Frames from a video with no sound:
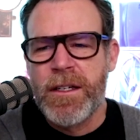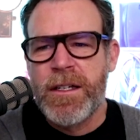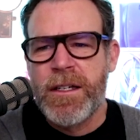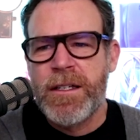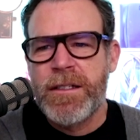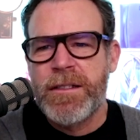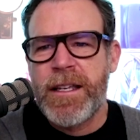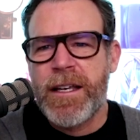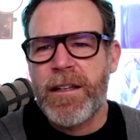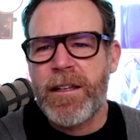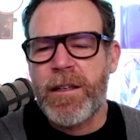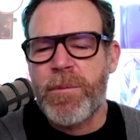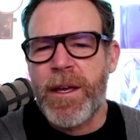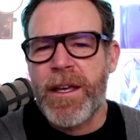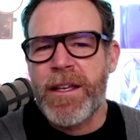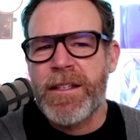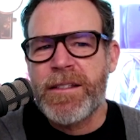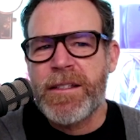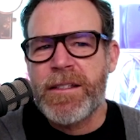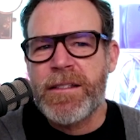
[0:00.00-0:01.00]
daily
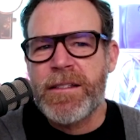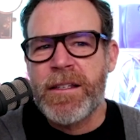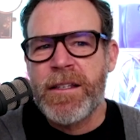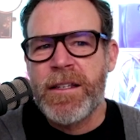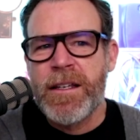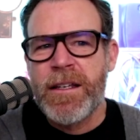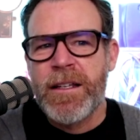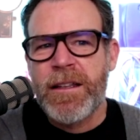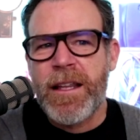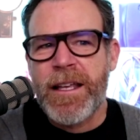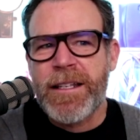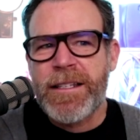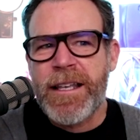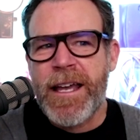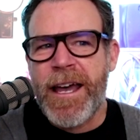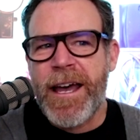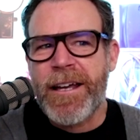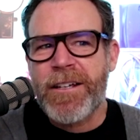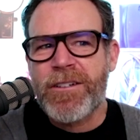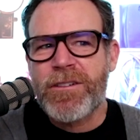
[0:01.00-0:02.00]
basis, like
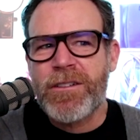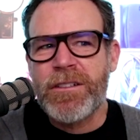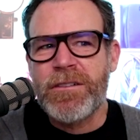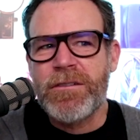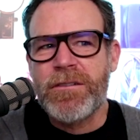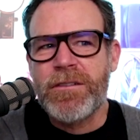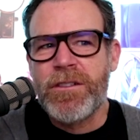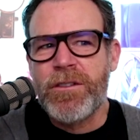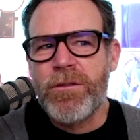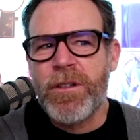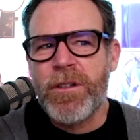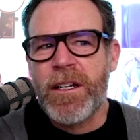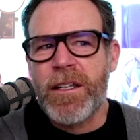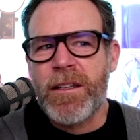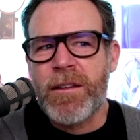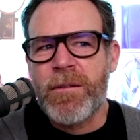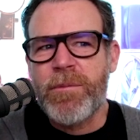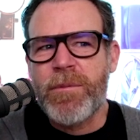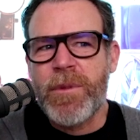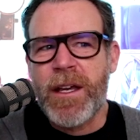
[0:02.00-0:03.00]
to actually do it
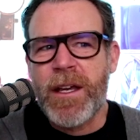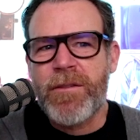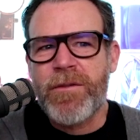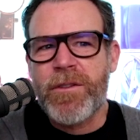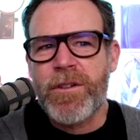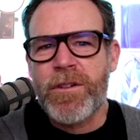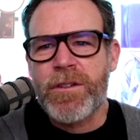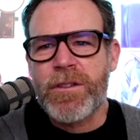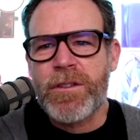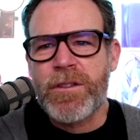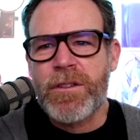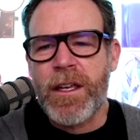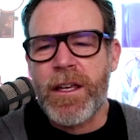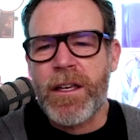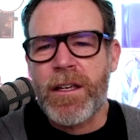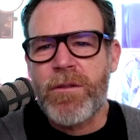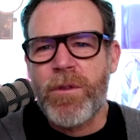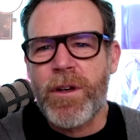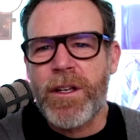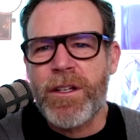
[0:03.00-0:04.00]
in the Metaverse,
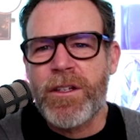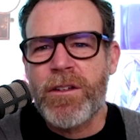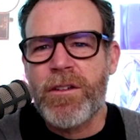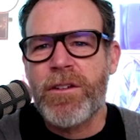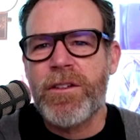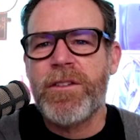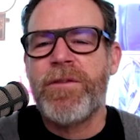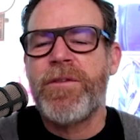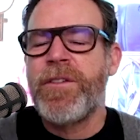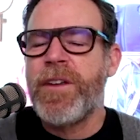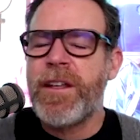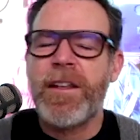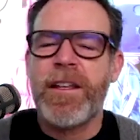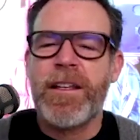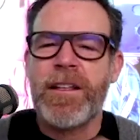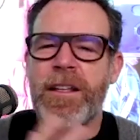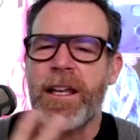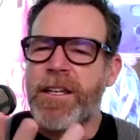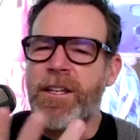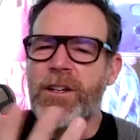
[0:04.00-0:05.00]
like when you're
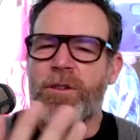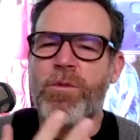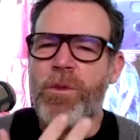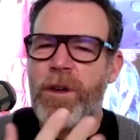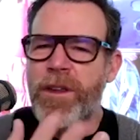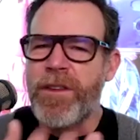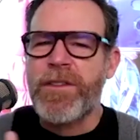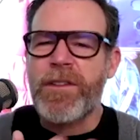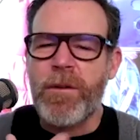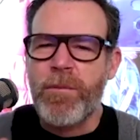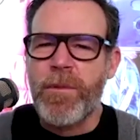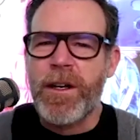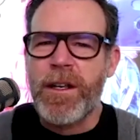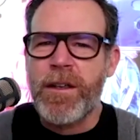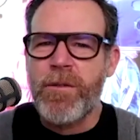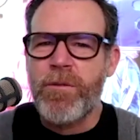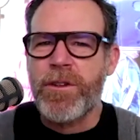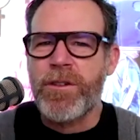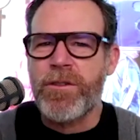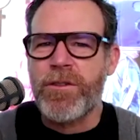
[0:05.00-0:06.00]
feeling like you're with
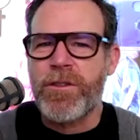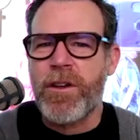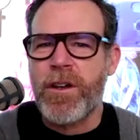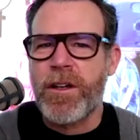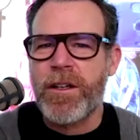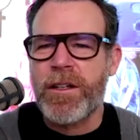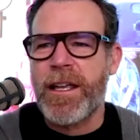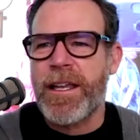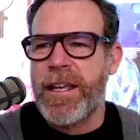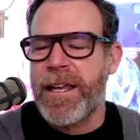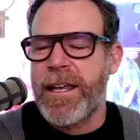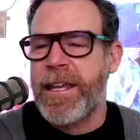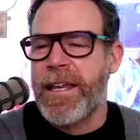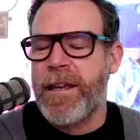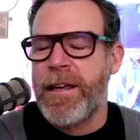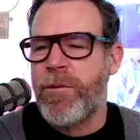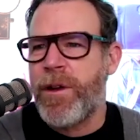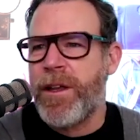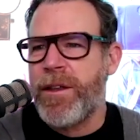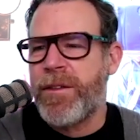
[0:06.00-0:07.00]
somebody when you're talking, like I
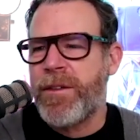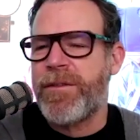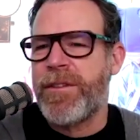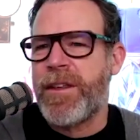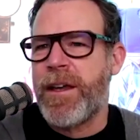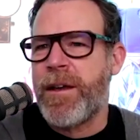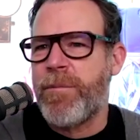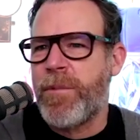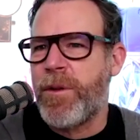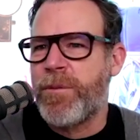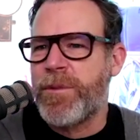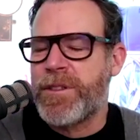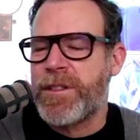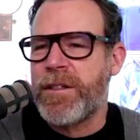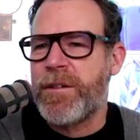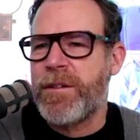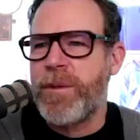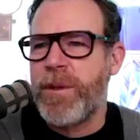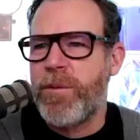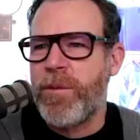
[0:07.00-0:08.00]
can't wait till that moment's
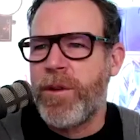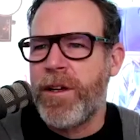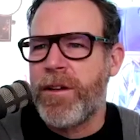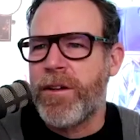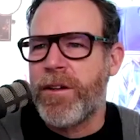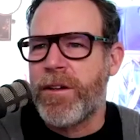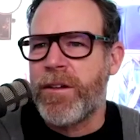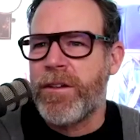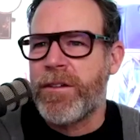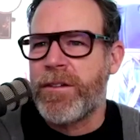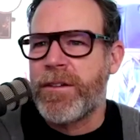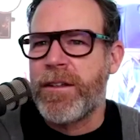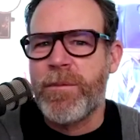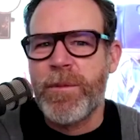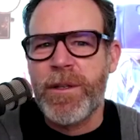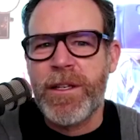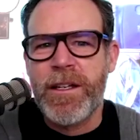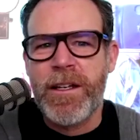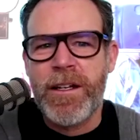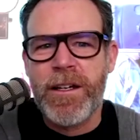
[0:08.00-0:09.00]
going to be weird. It's going
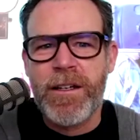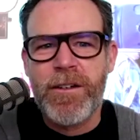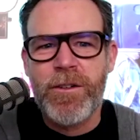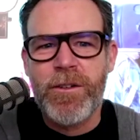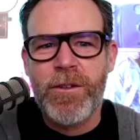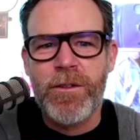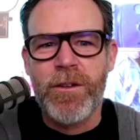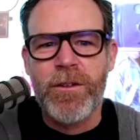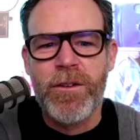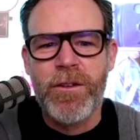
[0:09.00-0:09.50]
to be kind of cool.